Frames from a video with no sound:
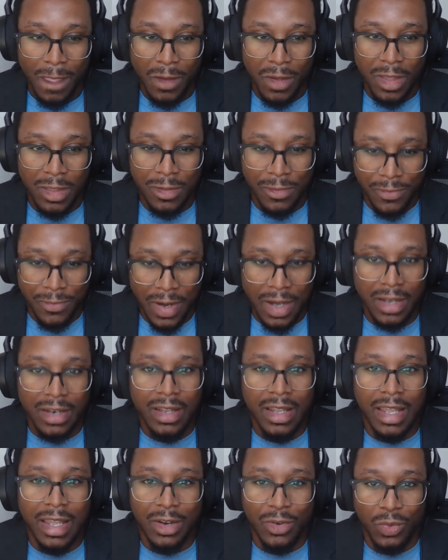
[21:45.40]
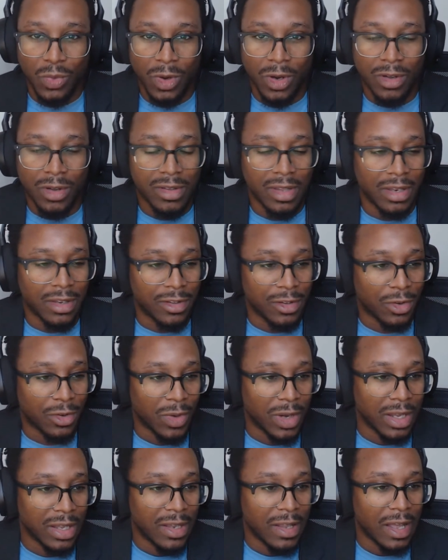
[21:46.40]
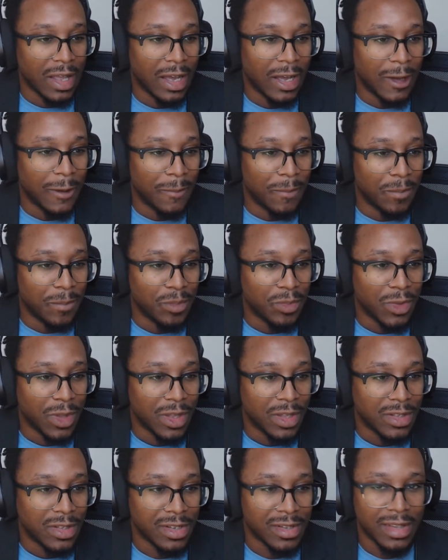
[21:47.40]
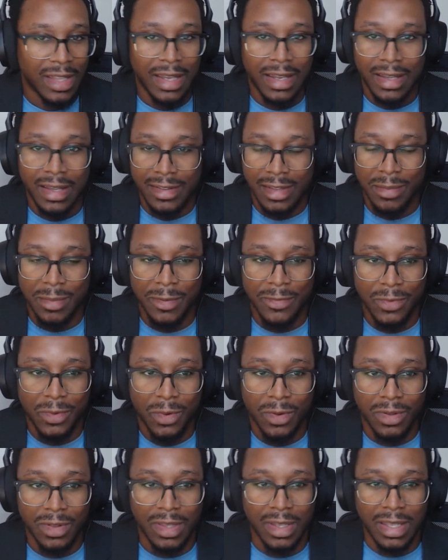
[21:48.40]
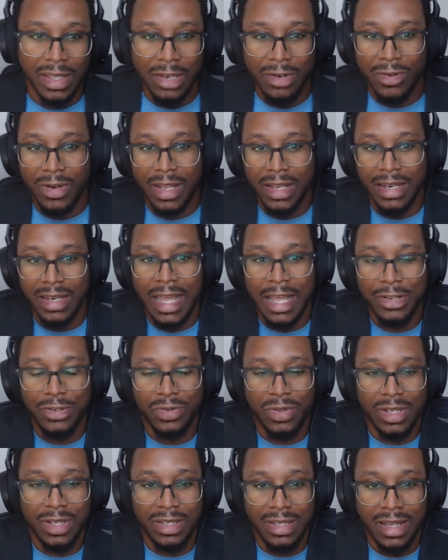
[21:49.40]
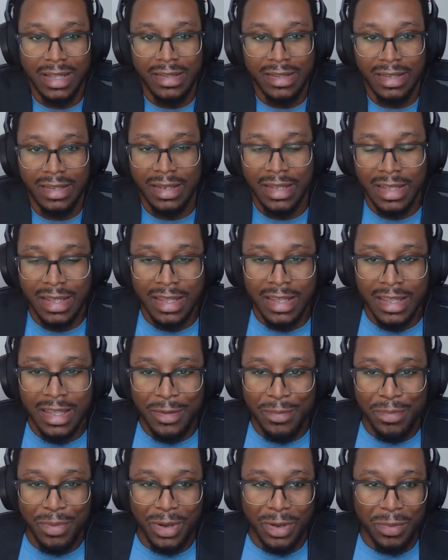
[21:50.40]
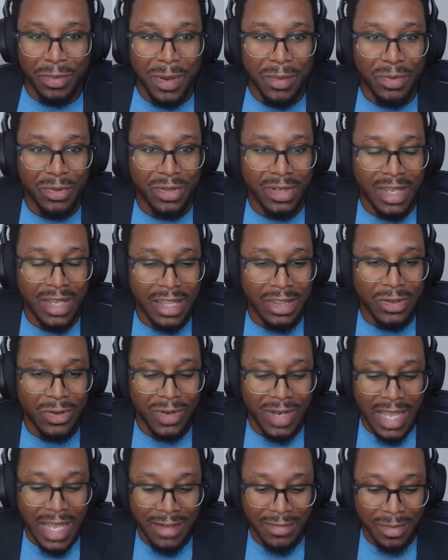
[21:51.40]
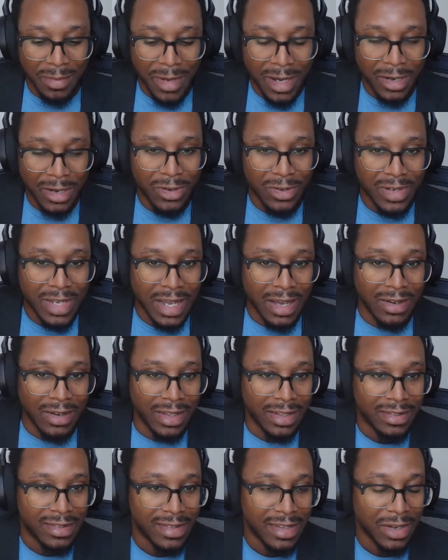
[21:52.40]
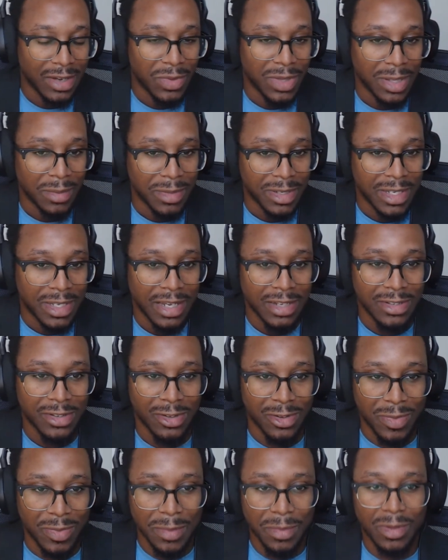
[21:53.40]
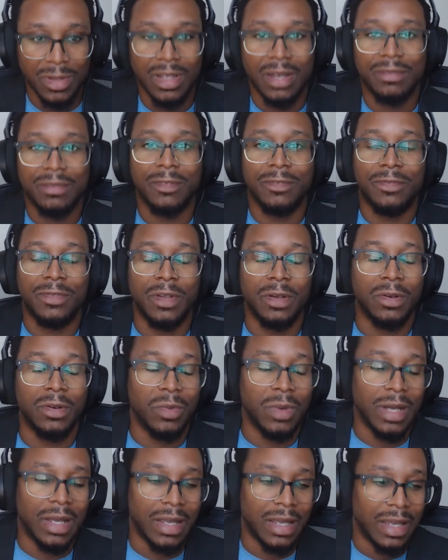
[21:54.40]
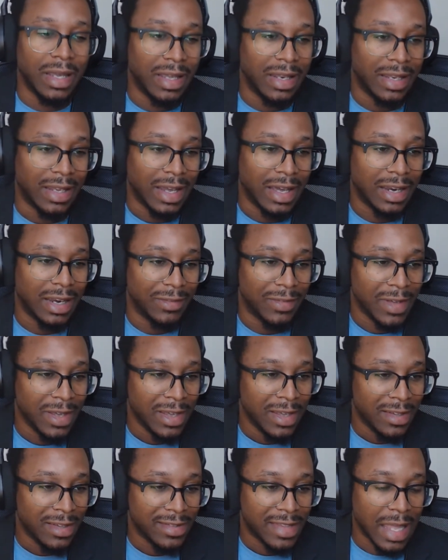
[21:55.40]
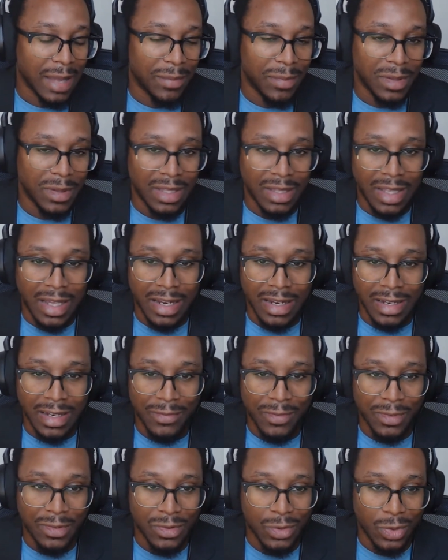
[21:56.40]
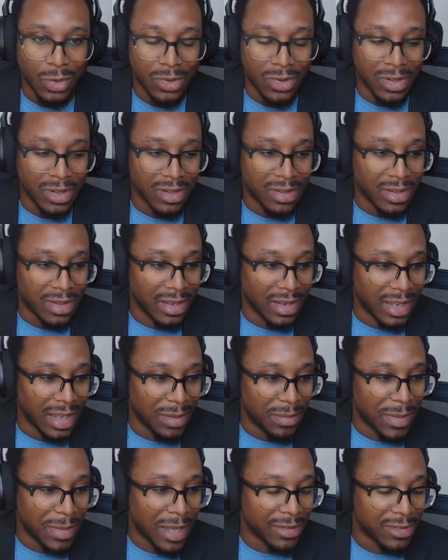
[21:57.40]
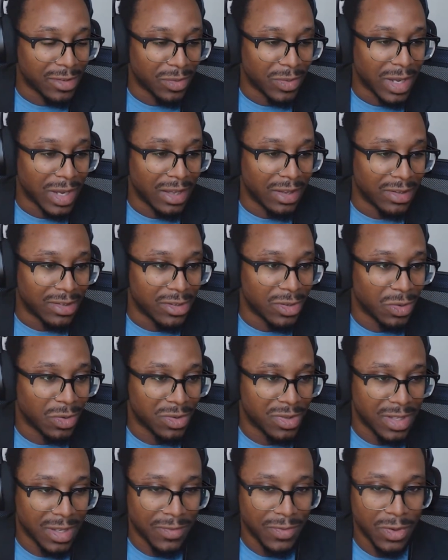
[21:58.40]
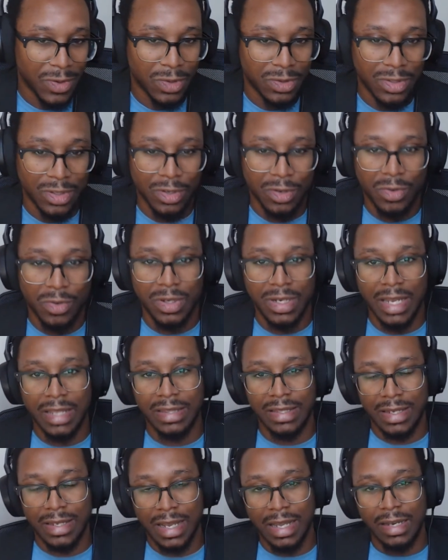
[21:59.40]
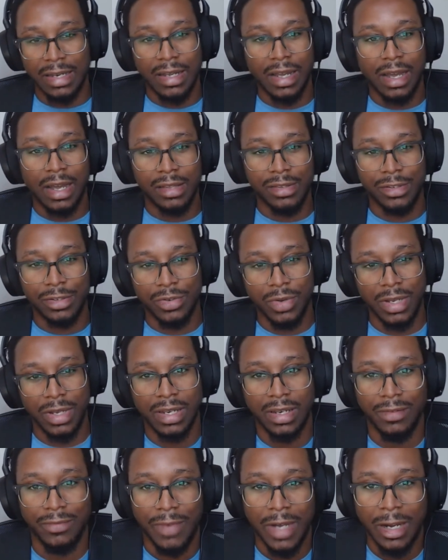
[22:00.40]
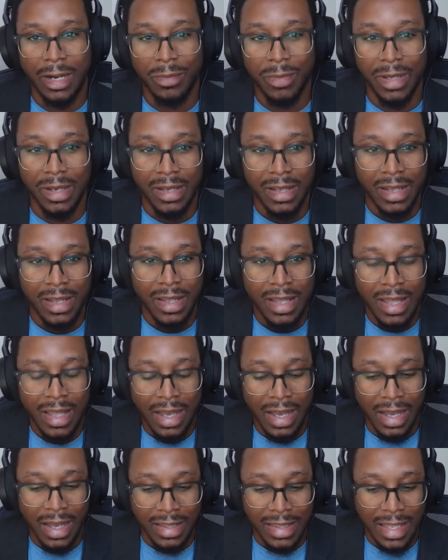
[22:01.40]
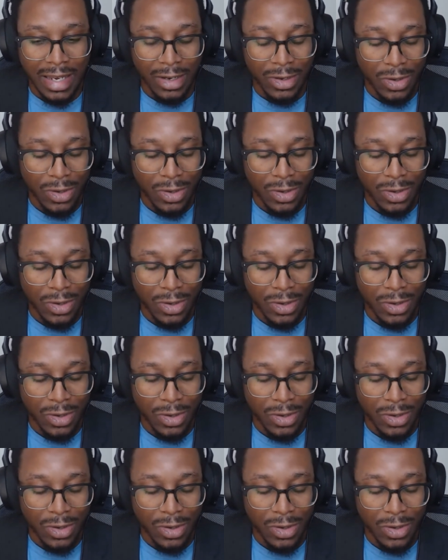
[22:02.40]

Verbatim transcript: is fun and it works and it's great, um, just like I said before, the internet naturally doesn't bring people together and have them hunker down and stick with limitations. People love to float away and kind of sample a lot of different sources and, and bounce around. So it was difficult to create the kind of concentrated environment uh, that a